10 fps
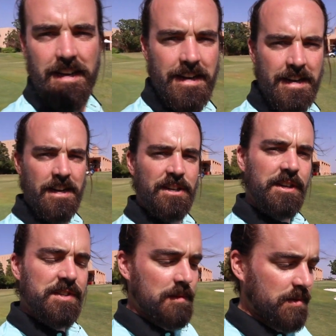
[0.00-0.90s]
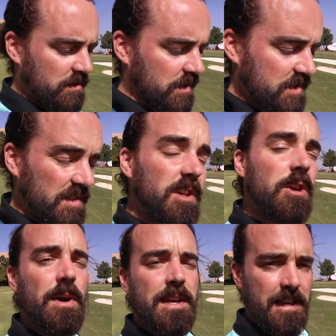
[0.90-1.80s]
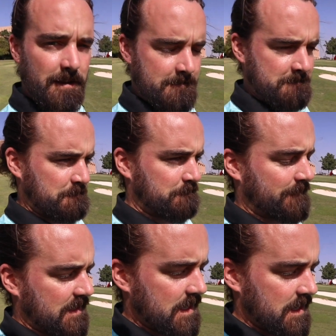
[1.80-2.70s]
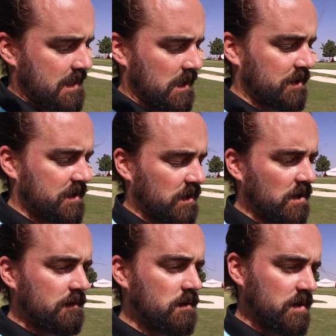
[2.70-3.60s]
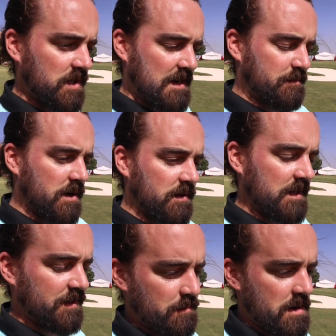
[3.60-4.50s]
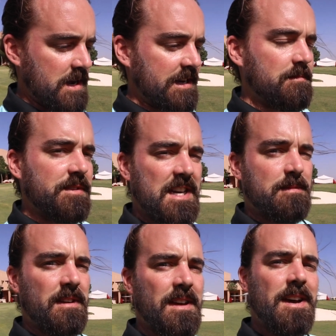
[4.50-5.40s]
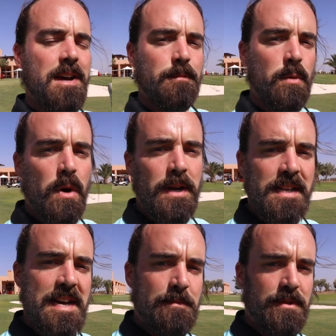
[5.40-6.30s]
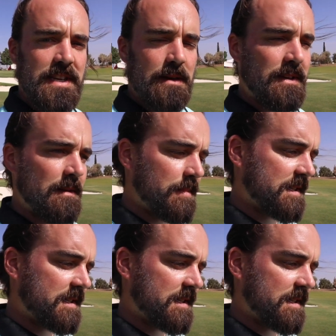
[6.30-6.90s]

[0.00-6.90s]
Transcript: Going to jump across to the UAE. Lots of good golf courses out both in Dubai and Abu Dhabi, but one in Abu Dhabi in